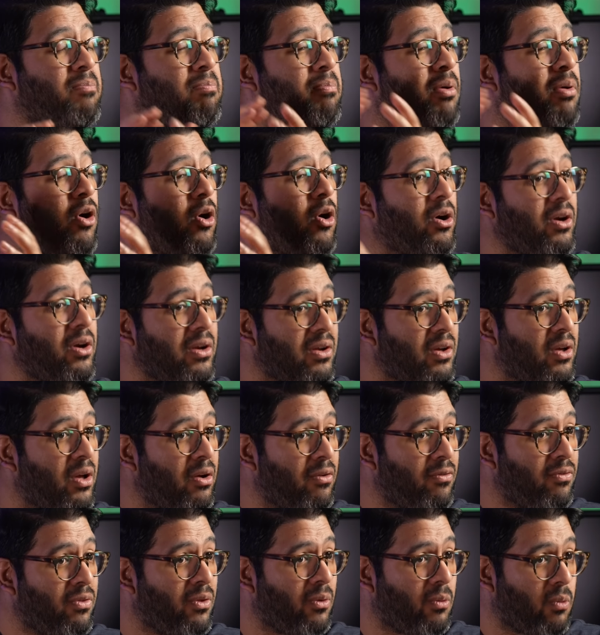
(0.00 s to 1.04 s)
part
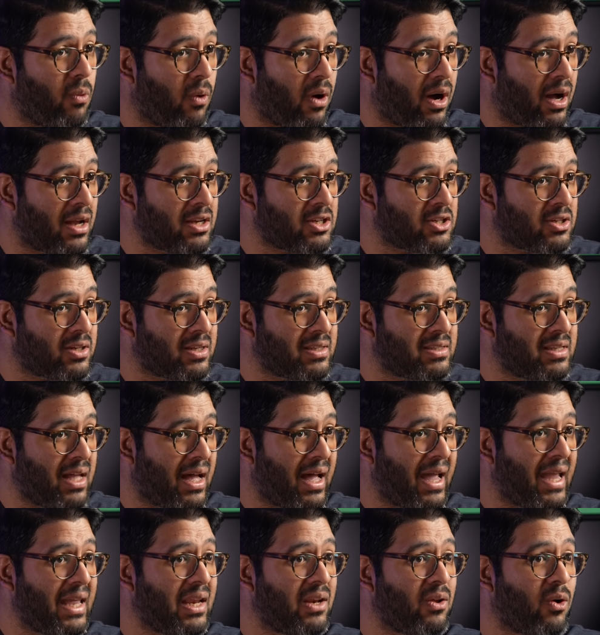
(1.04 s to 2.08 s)
of the watch
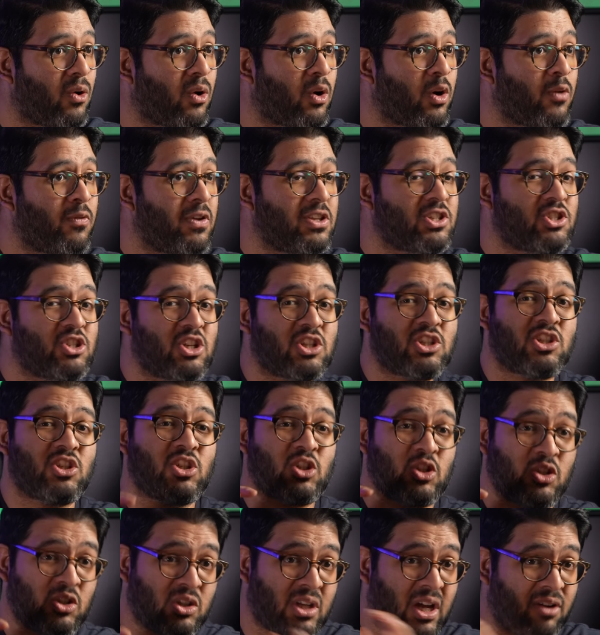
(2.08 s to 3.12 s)
design, or if it's
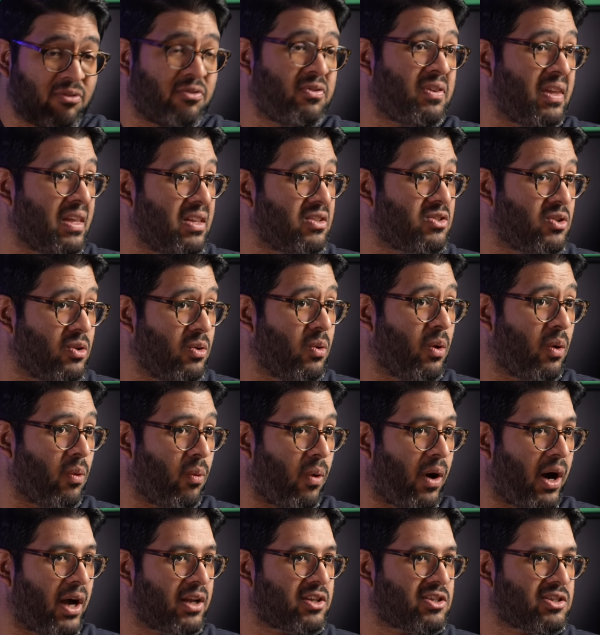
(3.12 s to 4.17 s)
just stuffed into a
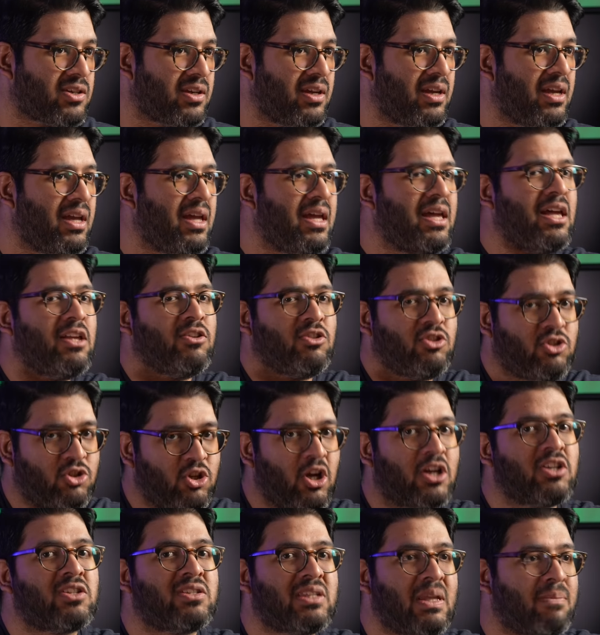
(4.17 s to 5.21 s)
watch
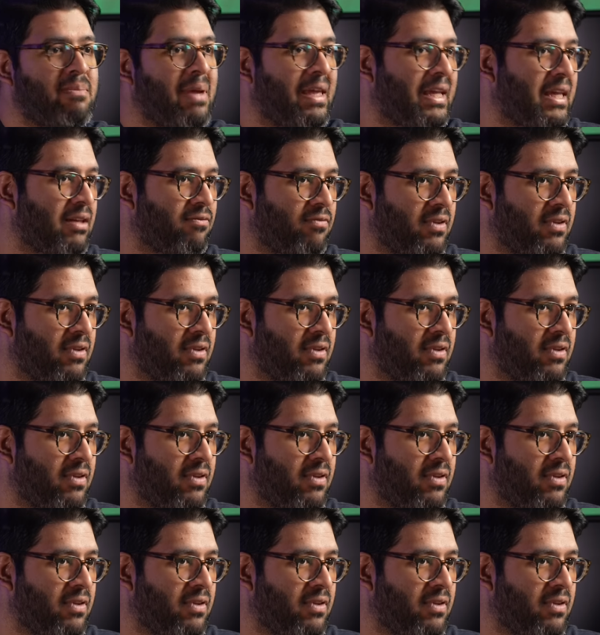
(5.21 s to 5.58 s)
just to make it